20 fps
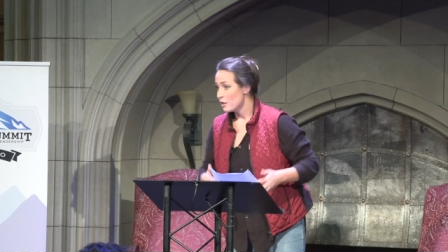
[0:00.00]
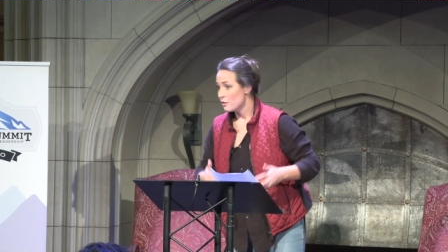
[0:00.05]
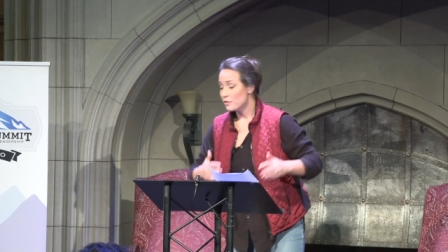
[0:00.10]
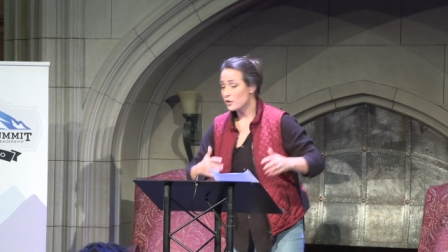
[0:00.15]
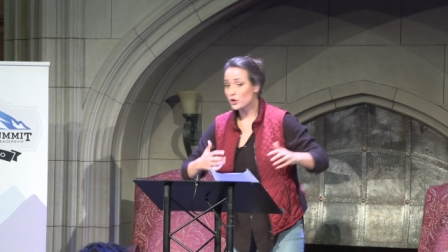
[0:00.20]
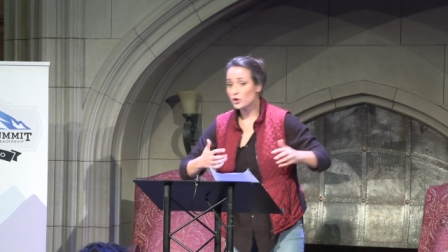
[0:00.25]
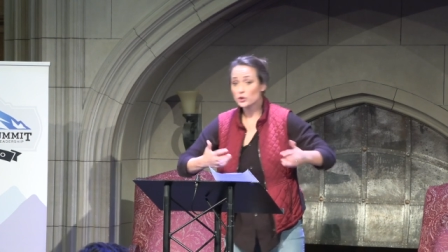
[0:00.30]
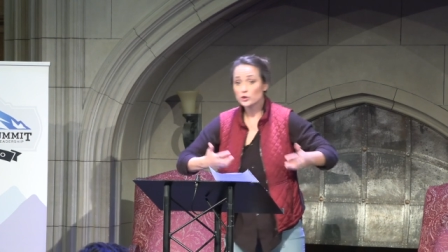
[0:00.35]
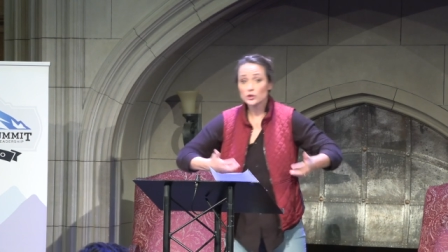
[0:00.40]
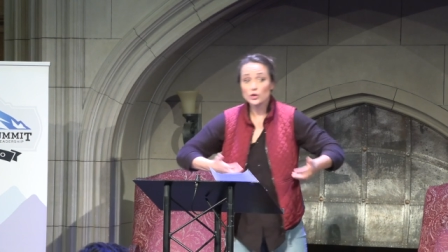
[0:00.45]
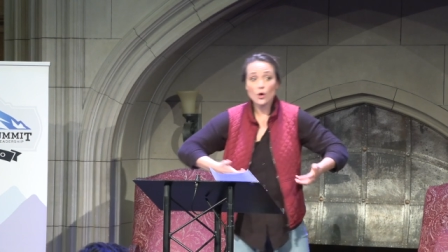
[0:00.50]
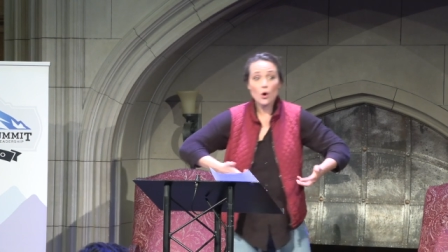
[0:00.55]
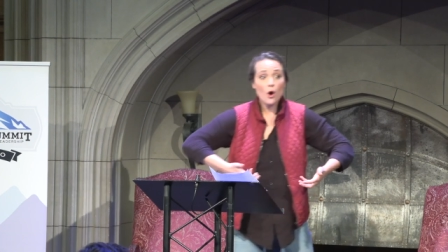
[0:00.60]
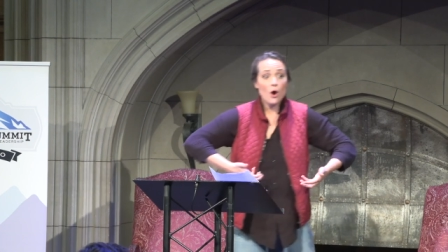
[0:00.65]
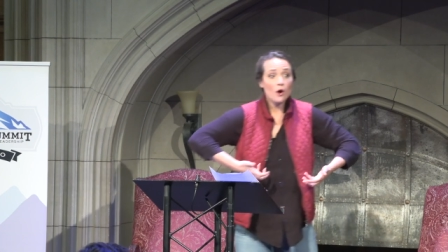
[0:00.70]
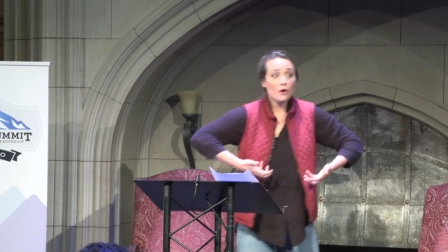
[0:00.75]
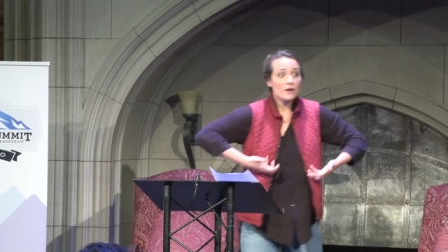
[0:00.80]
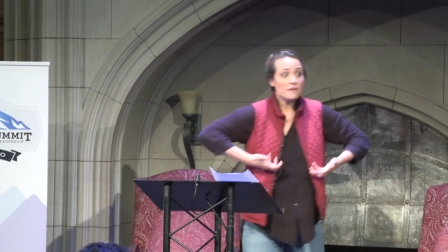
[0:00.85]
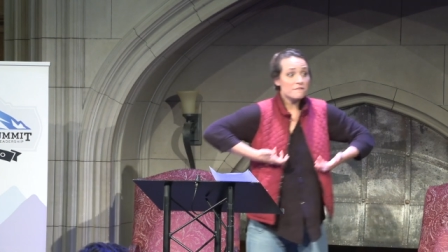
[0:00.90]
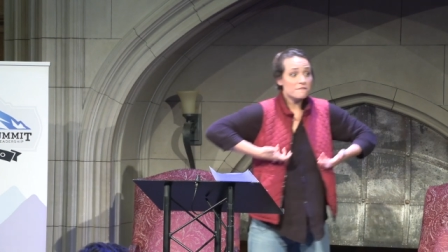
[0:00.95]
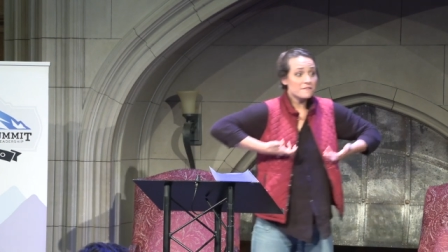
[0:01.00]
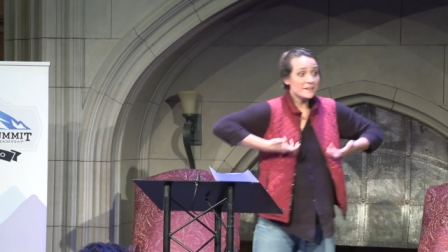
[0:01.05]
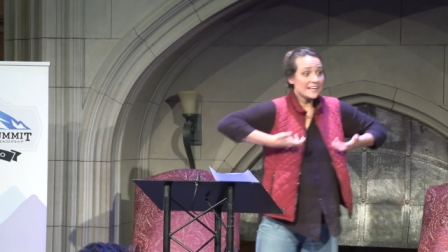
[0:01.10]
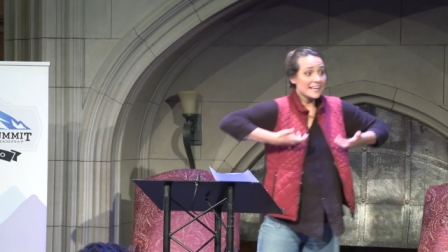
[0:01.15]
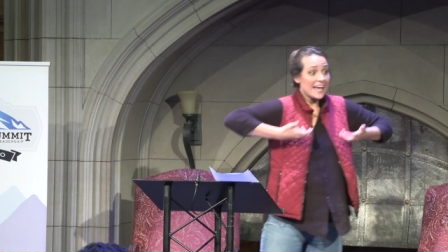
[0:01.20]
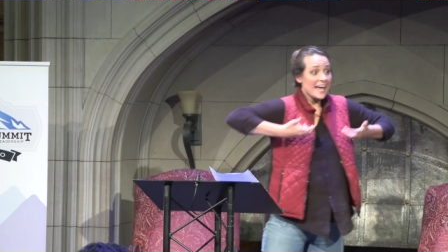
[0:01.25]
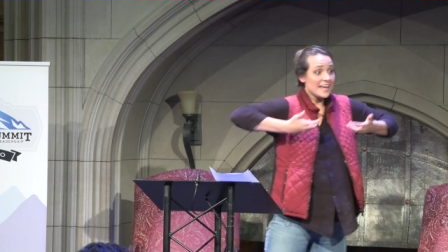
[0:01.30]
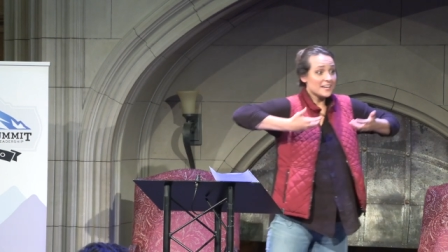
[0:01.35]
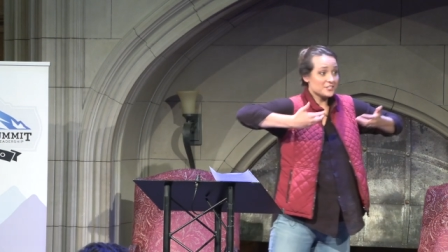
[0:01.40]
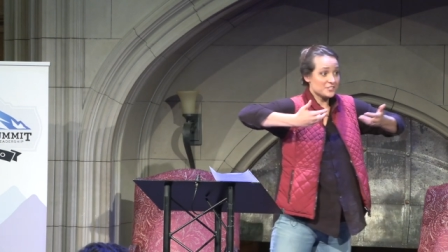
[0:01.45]
The
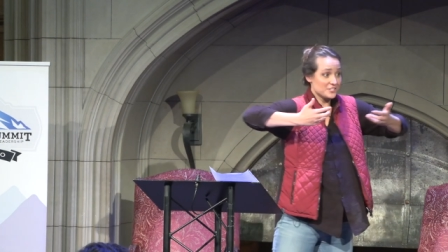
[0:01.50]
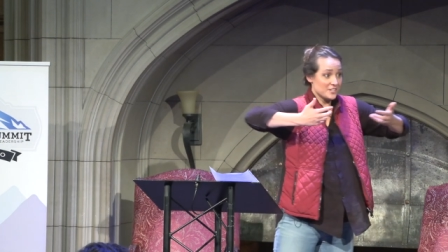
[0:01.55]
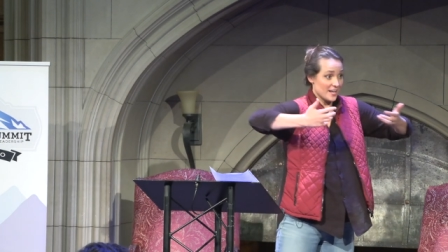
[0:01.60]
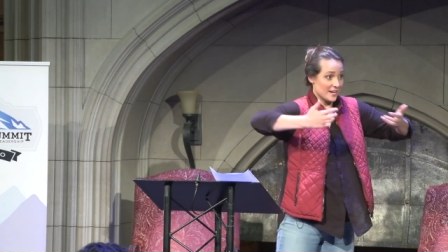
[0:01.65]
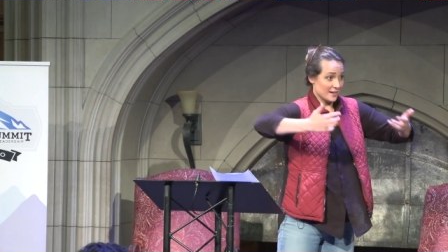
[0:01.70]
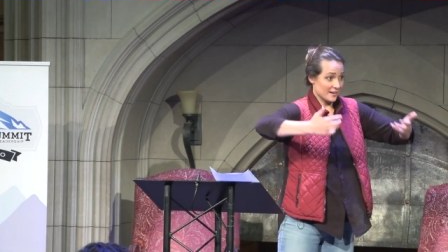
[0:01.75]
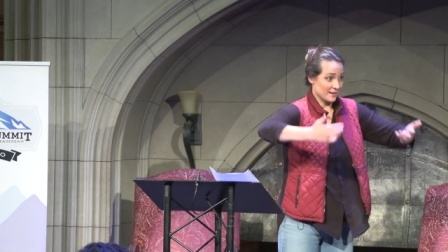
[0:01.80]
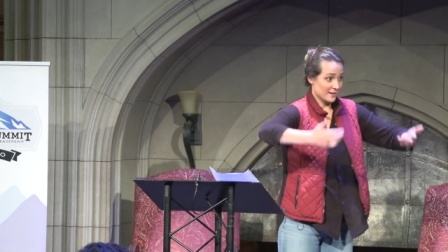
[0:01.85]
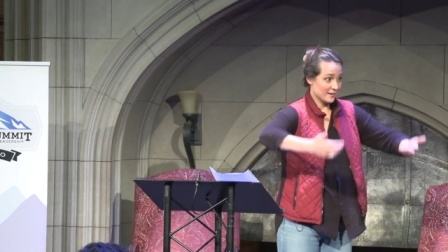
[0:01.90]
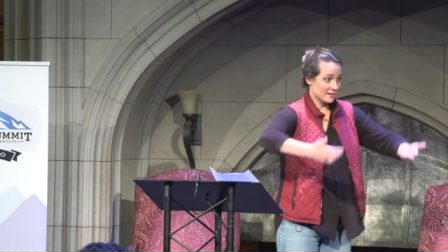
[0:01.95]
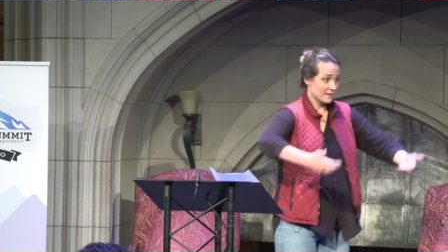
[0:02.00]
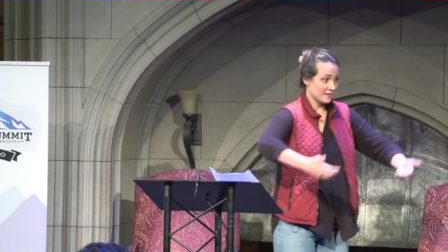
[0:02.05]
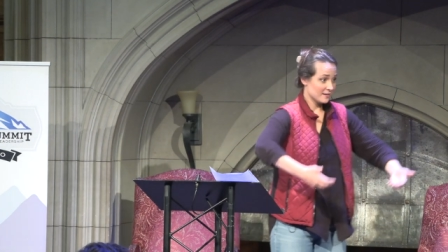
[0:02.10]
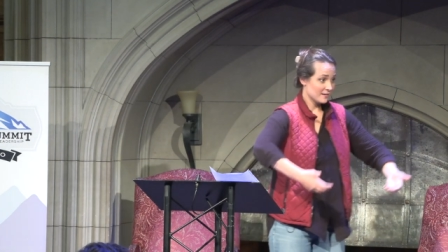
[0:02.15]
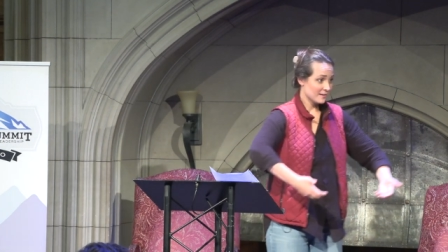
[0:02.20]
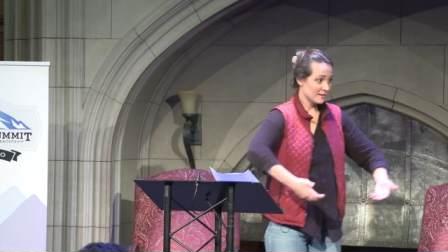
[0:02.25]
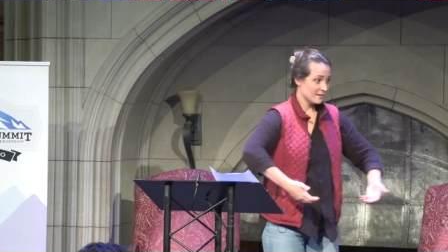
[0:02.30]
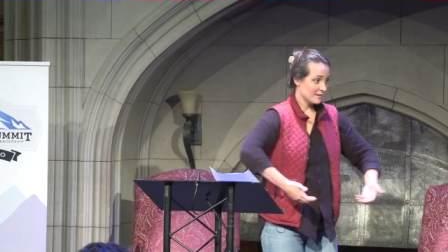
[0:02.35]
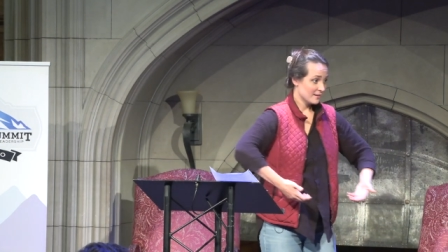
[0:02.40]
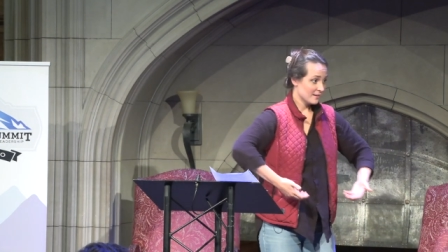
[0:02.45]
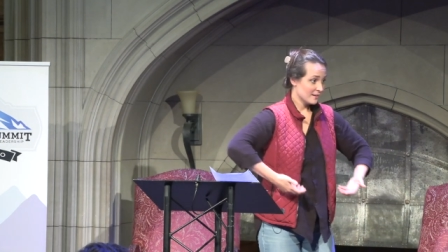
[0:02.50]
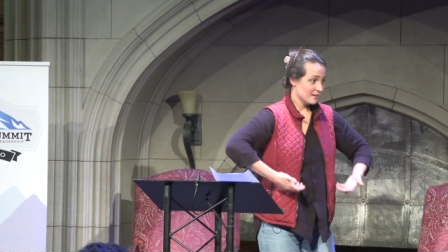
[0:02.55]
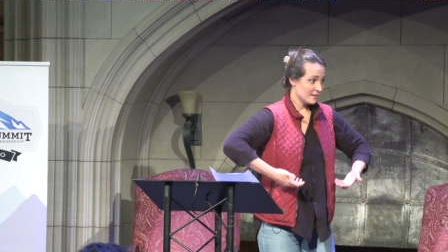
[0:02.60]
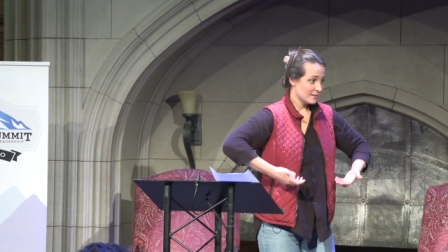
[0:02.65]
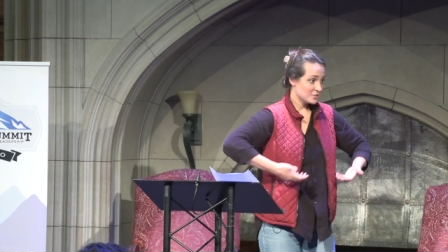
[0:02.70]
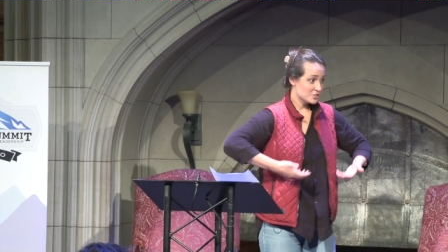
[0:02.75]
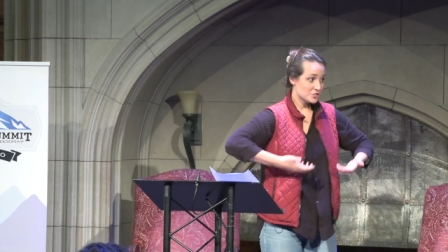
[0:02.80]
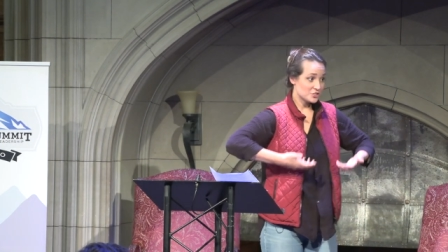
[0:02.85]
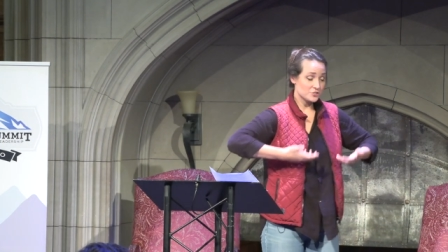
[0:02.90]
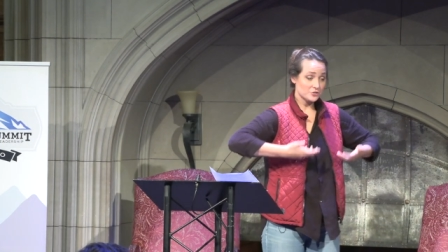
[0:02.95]
glorification,
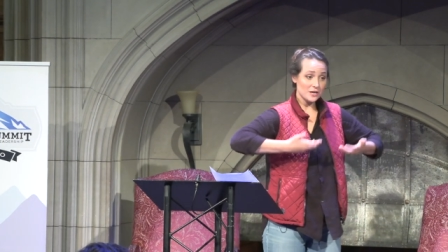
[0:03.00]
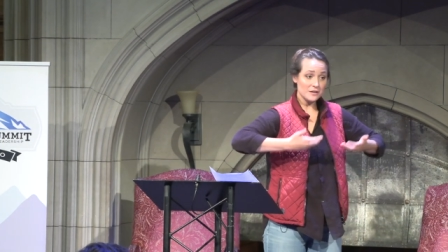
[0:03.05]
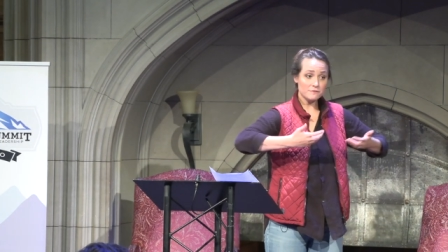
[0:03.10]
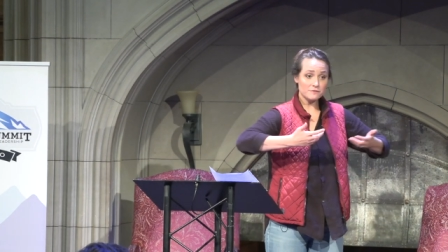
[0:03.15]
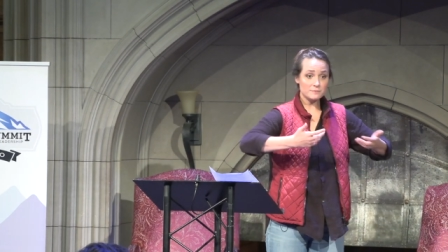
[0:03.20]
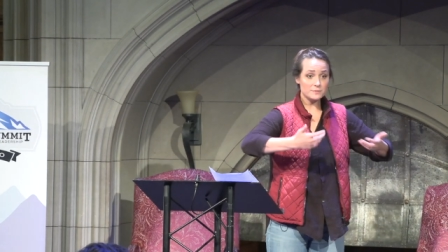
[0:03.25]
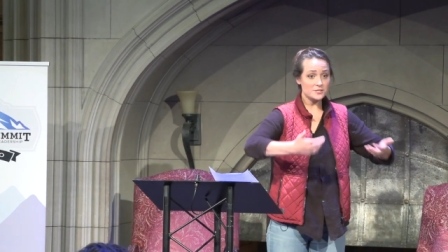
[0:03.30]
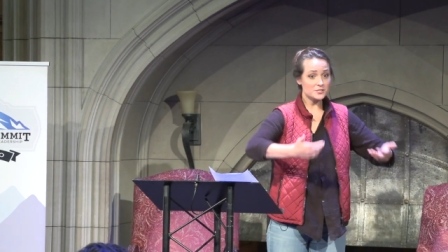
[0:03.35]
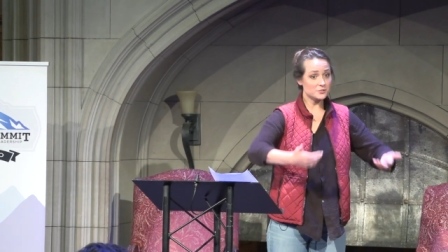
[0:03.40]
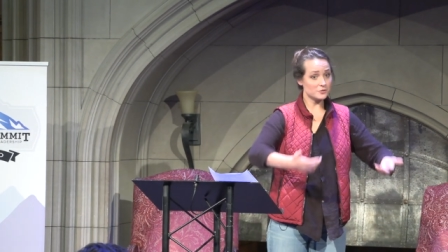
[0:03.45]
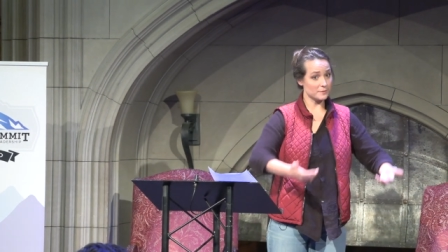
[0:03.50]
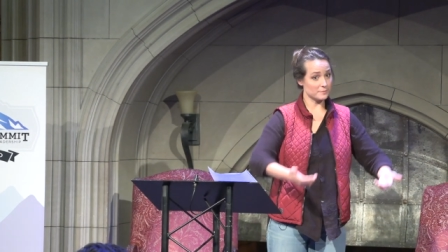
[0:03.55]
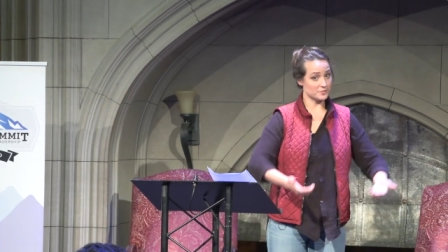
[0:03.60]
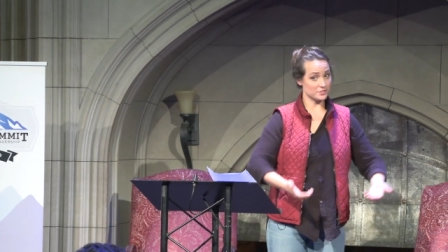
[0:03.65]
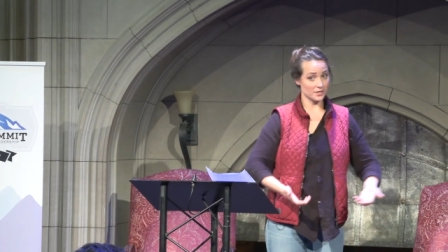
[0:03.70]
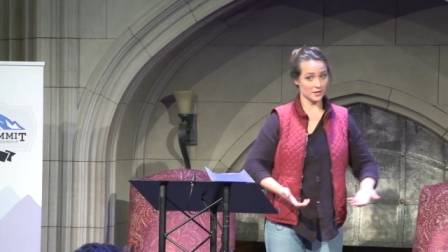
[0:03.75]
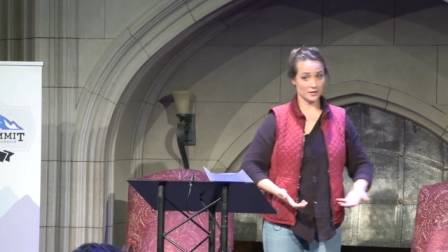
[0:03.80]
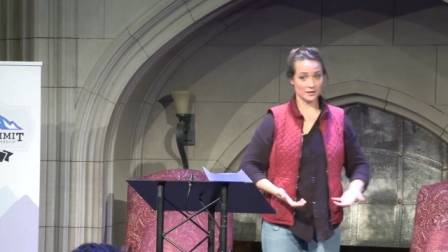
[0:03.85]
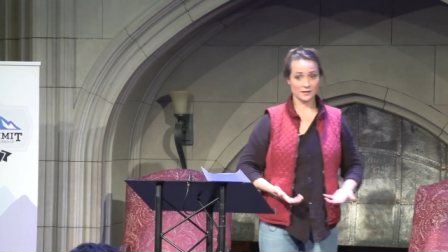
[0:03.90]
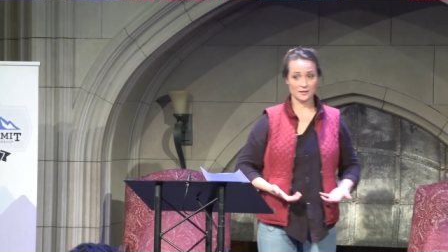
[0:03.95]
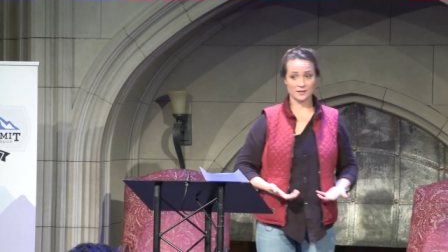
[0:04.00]
straight from the scripture.